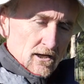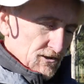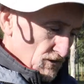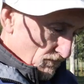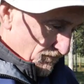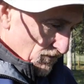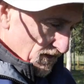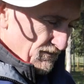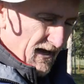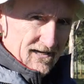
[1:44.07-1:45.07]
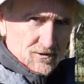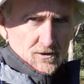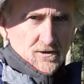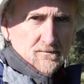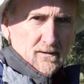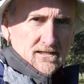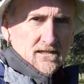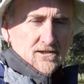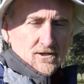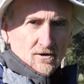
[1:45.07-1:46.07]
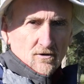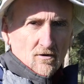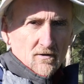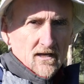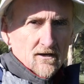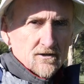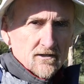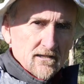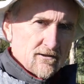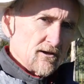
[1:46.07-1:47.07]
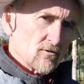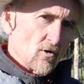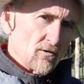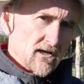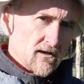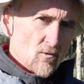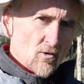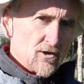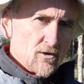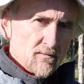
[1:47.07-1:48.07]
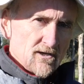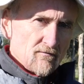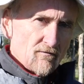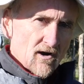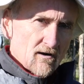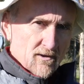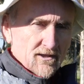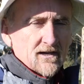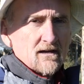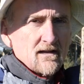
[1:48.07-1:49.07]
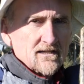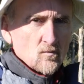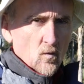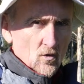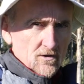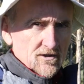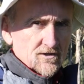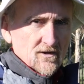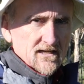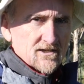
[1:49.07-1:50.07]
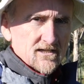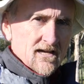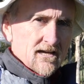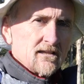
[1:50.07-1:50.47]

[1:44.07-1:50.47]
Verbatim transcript: So for the pasture species that are growing underneath, they're growing in a more humid environment. They're less water stressed.